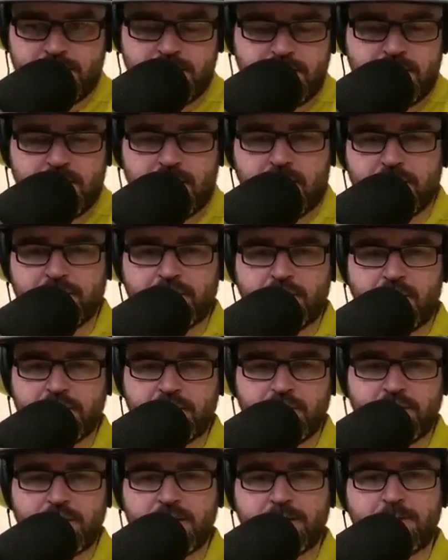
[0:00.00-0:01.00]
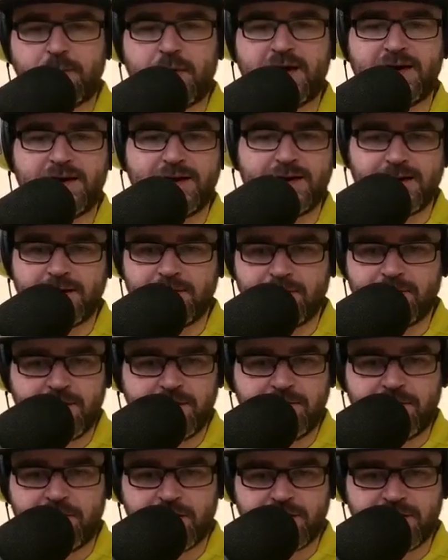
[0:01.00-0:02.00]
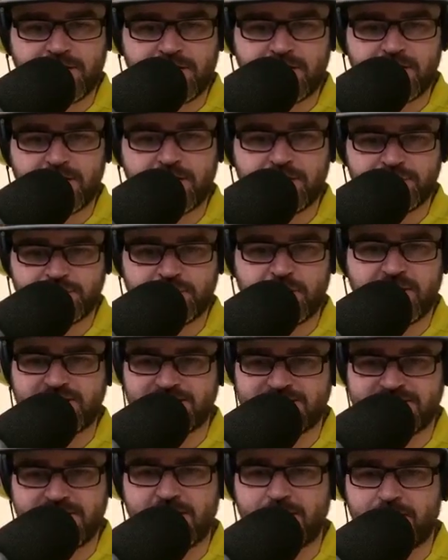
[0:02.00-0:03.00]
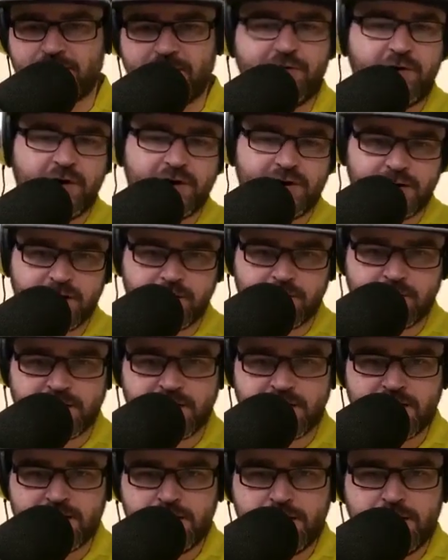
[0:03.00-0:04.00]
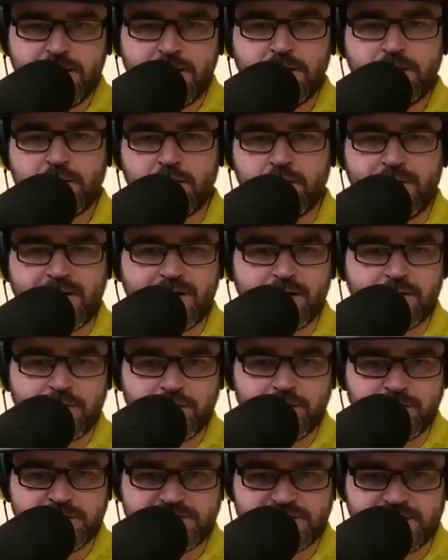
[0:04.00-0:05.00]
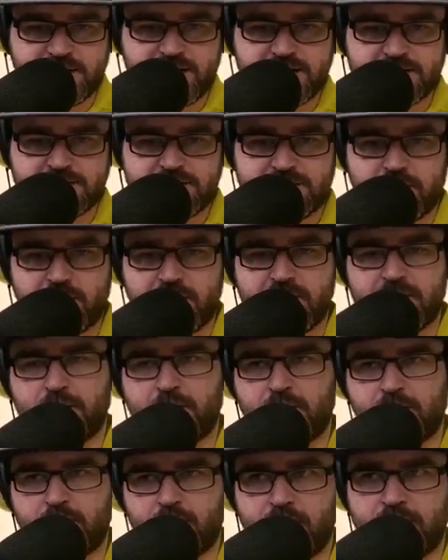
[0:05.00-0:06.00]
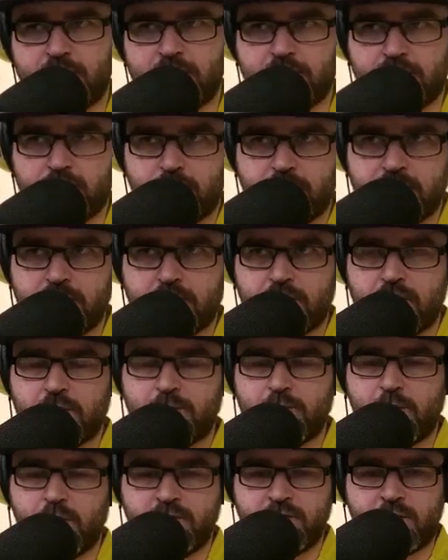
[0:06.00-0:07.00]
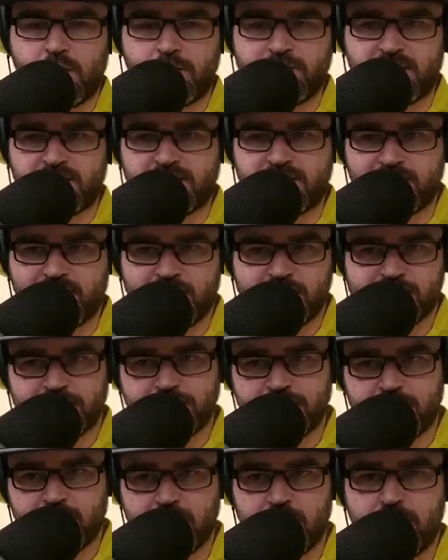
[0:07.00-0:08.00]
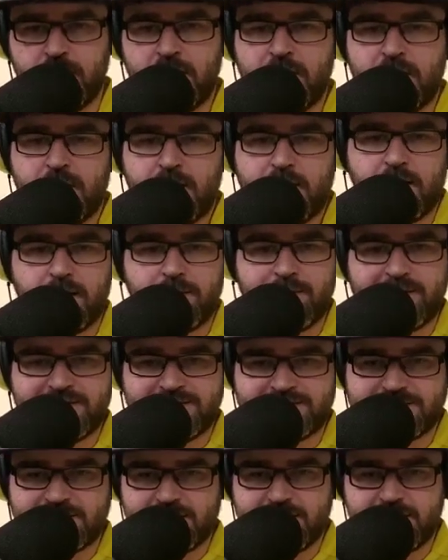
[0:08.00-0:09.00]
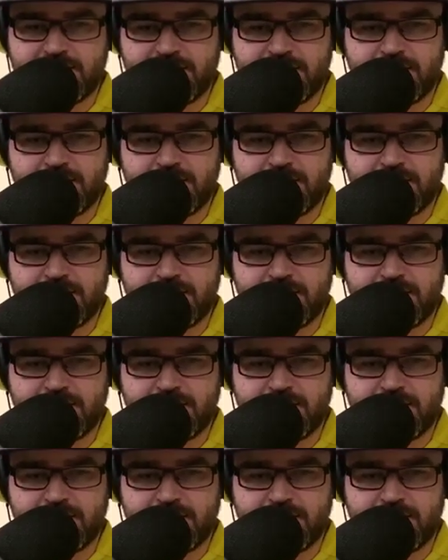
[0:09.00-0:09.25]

I don't, I don't like picking him in a fight. I just want to see him fight now again no matter who mm. it's against. What when you're when you're going moving up that division though, I want to see,